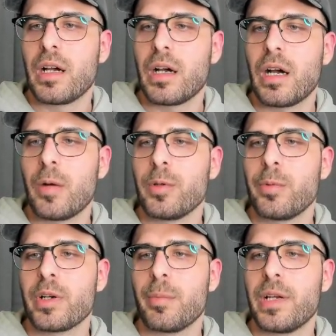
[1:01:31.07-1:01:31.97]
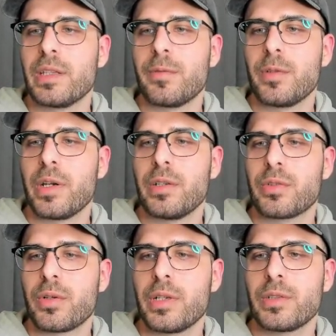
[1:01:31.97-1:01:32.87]
I would recommend, if you're
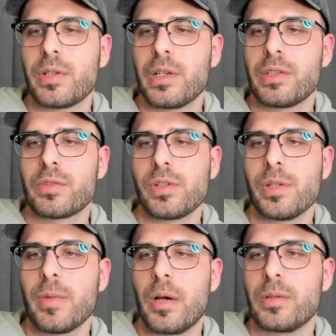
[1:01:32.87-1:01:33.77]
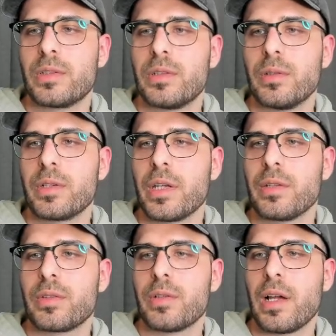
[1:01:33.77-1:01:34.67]
enjoying today's stream, I would look
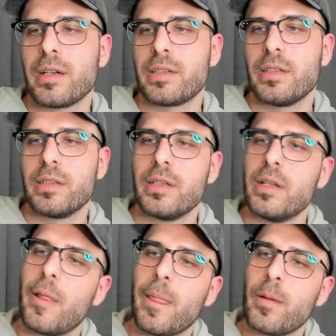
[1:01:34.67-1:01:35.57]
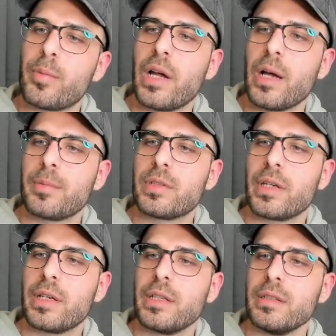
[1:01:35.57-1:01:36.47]
into actually perhaps getting